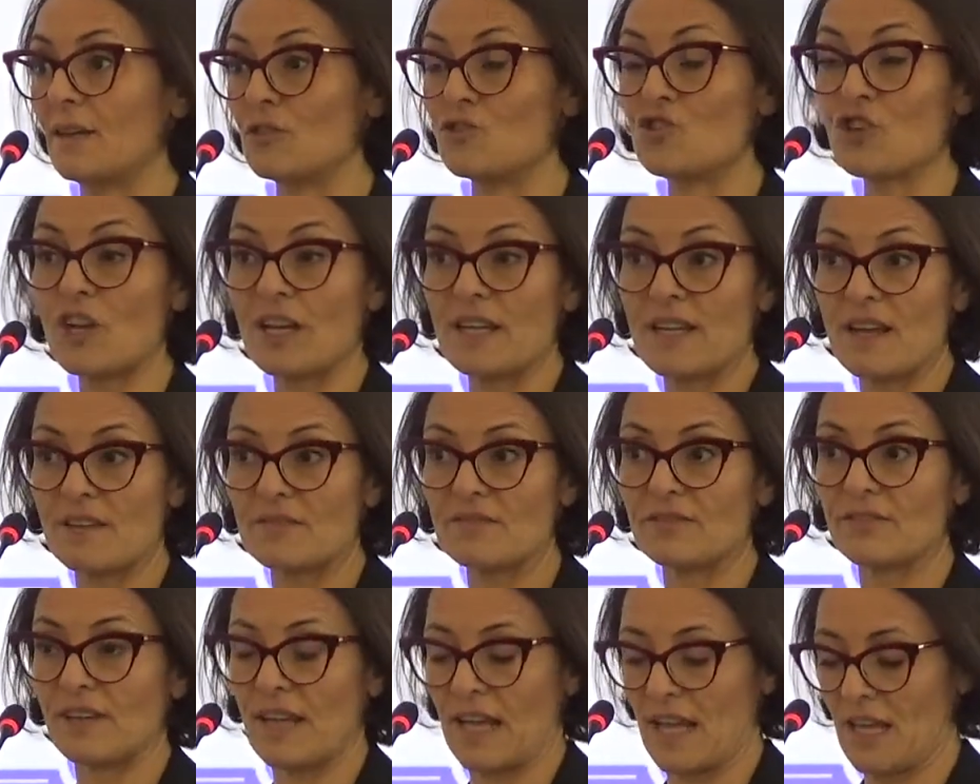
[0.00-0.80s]

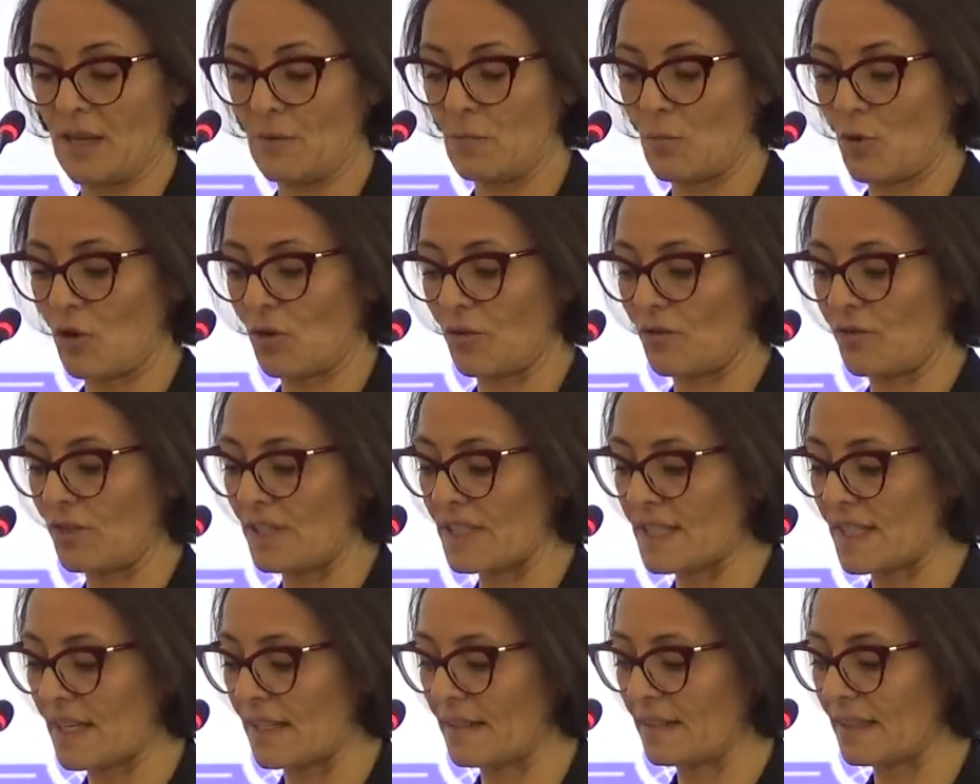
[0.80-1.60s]
JFK more
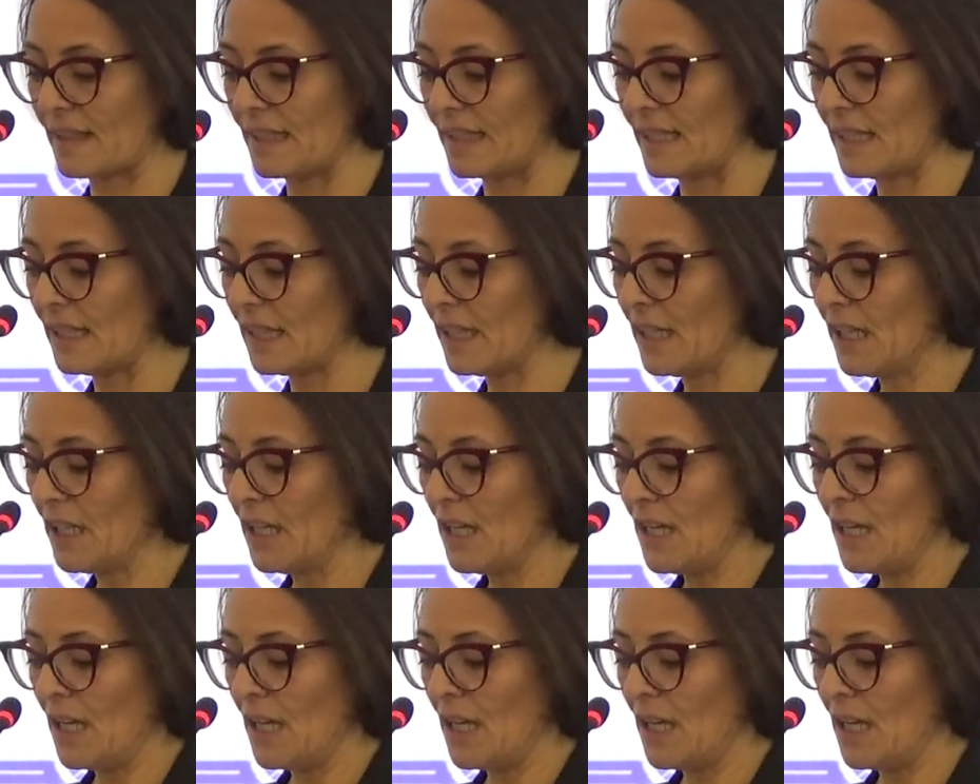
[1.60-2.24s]
recently,